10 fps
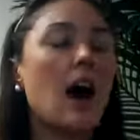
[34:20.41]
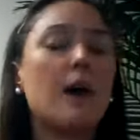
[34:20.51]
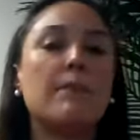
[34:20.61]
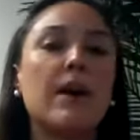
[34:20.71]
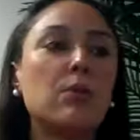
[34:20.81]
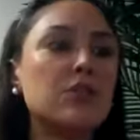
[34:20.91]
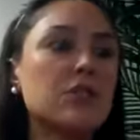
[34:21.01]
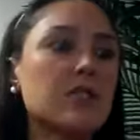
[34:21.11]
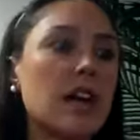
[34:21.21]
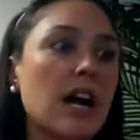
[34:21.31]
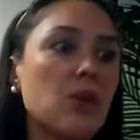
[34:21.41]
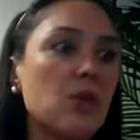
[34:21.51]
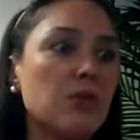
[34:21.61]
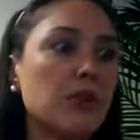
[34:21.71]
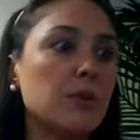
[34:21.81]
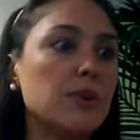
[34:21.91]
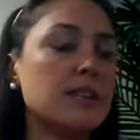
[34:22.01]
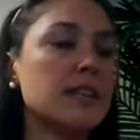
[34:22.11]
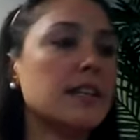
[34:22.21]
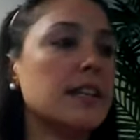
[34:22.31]
that we just got over
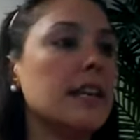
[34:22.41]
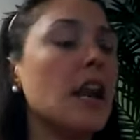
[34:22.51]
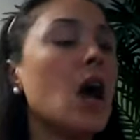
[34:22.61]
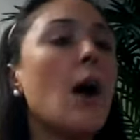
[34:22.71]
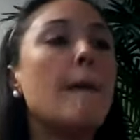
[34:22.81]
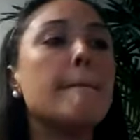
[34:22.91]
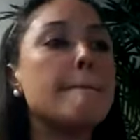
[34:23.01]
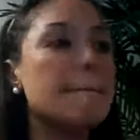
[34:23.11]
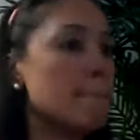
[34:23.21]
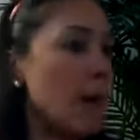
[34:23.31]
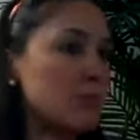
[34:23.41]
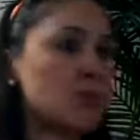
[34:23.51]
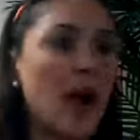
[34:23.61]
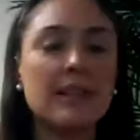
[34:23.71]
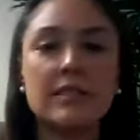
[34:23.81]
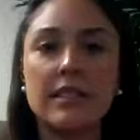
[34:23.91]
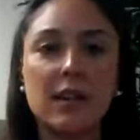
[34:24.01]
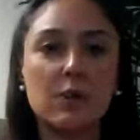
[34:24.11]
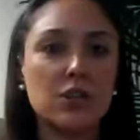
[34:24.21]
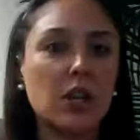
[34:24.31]
recently, moms were asking
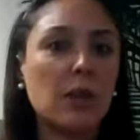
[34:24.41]
that question.